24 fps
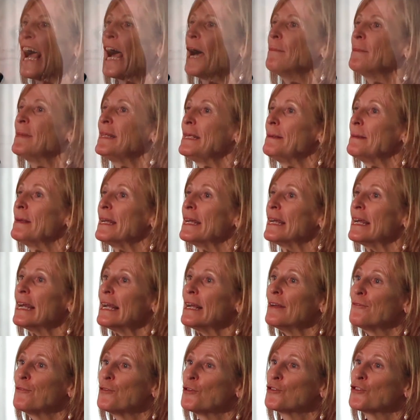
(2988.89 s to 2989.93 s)
How many
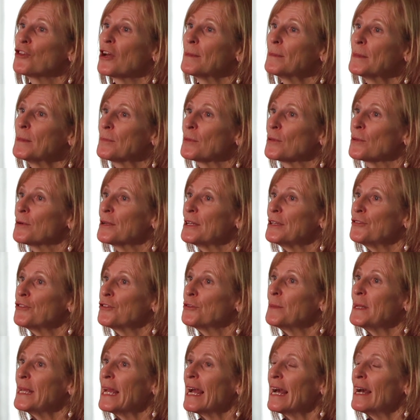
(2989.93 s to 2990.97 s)
full-time
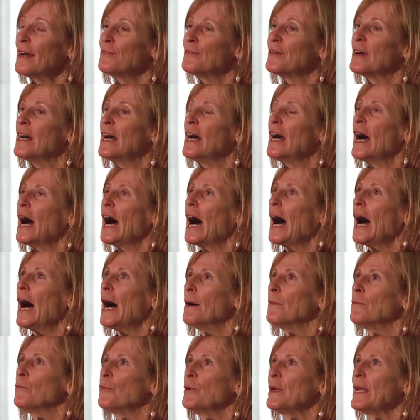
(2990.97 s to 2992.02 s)
employees do we have?
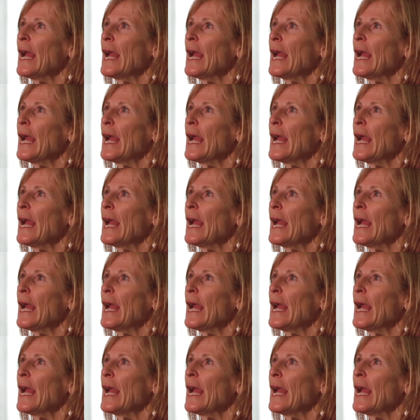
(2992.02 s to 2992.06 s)
Yeah.